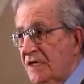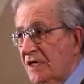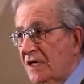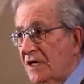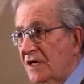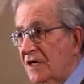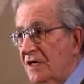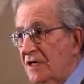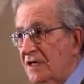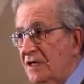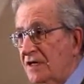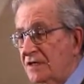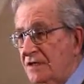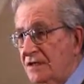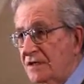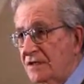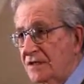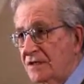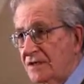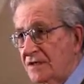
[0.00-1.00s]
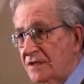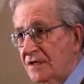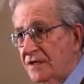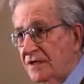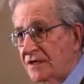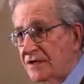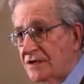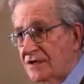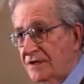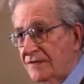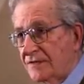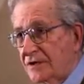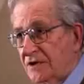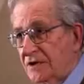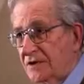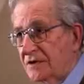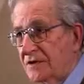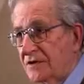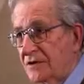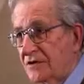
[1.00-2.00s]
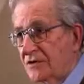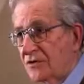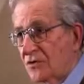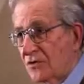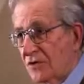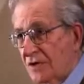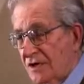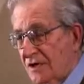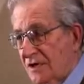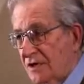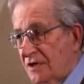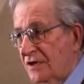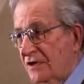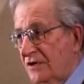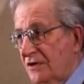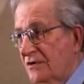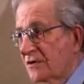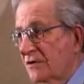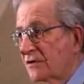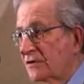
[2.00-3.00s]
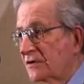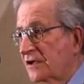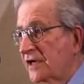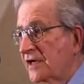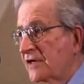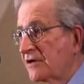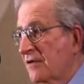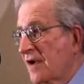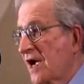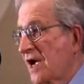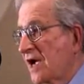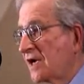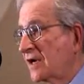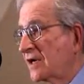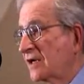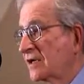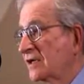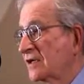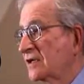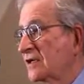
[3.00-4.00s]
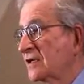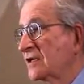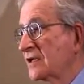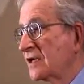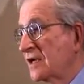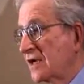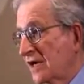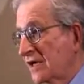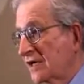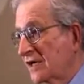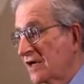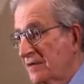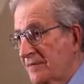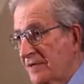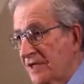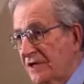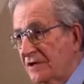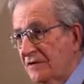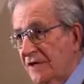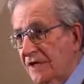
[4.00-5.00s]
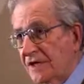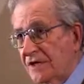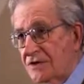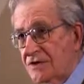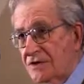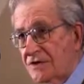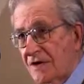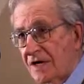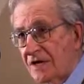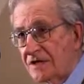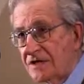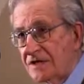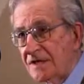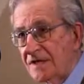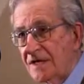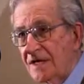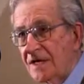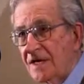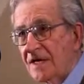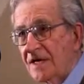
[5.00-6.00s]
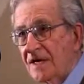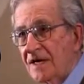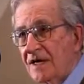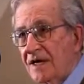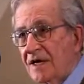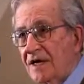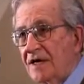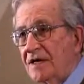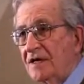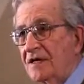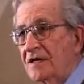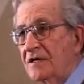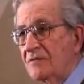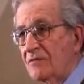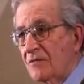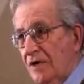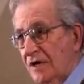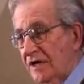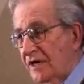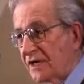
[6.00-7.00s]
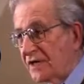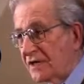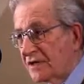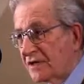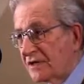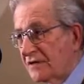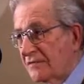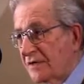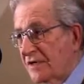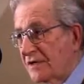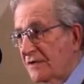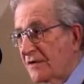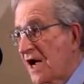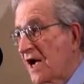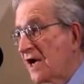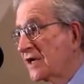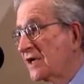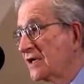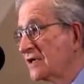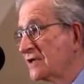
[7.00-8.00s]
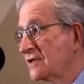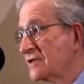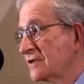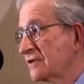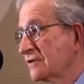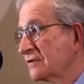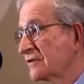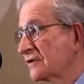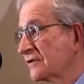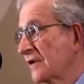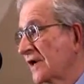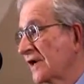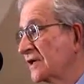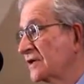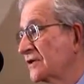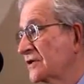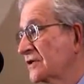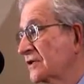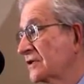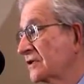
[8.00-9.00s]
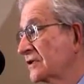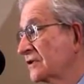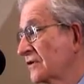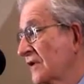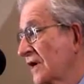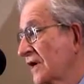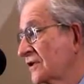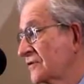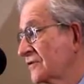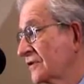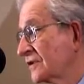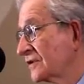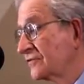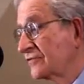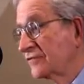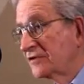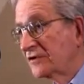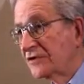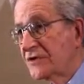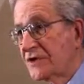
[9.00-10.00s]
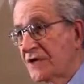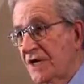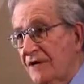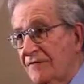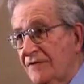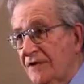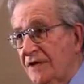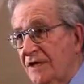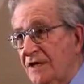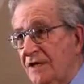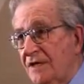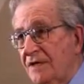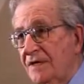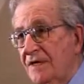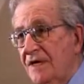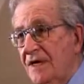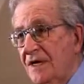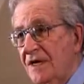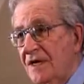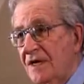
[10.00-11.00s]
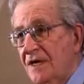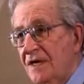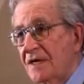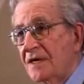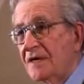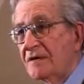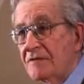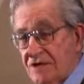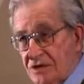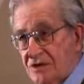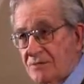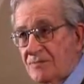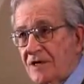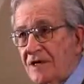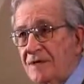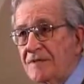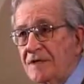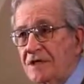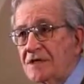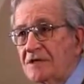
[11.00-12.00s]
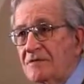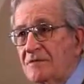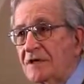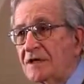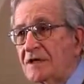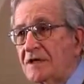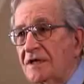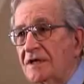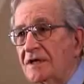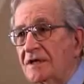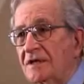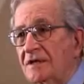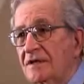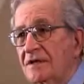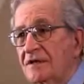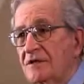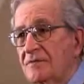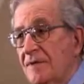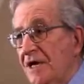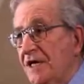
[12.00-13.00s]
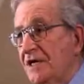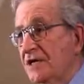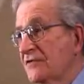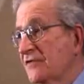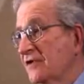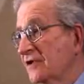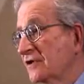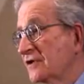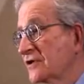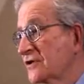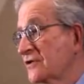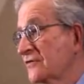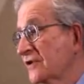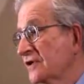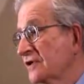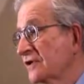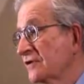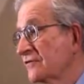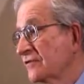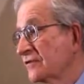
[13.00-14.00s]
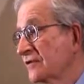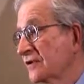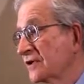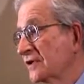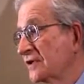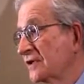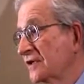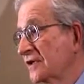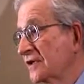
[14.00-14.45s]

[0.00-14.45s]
in civil order control in Iraq, in economic reconstruction, and in working with Iraqis to arrange a transfer of full sovereignty, which is pretty much what the Spanish voters voted for.